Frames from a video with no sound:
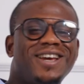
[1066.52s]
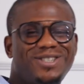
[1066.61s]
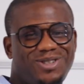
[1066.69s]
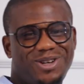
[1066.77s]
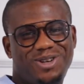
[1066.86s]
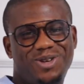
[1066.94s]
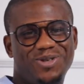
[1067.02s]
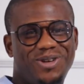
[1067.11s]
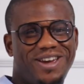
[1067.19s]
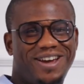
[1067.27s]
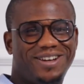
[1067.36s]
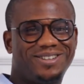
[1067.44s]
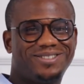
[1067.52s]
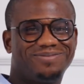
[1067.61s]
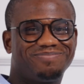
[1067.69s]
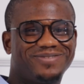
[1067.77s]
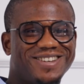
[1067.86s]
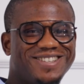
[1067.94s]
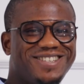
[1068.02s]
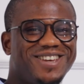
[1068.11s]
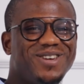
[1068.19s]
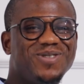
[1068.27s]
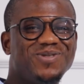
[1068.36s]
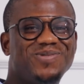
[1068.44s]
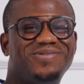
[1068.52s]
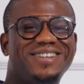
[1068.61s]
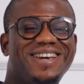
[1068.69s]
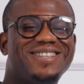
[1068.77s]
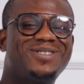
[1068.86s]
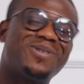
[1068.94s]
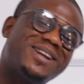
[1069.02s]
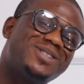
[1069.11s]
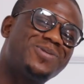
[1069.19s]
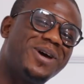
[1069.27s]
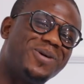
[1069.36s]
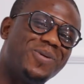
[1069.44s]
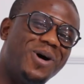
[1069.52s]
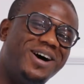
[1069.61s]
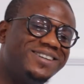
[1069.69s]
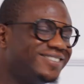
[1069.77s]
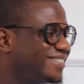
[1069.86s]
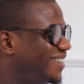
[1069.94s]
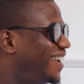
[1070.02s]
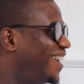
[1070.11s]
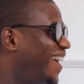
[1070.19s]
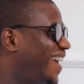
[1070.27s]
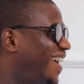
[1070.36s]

cheers to the new year. See you in 2020. On the other side.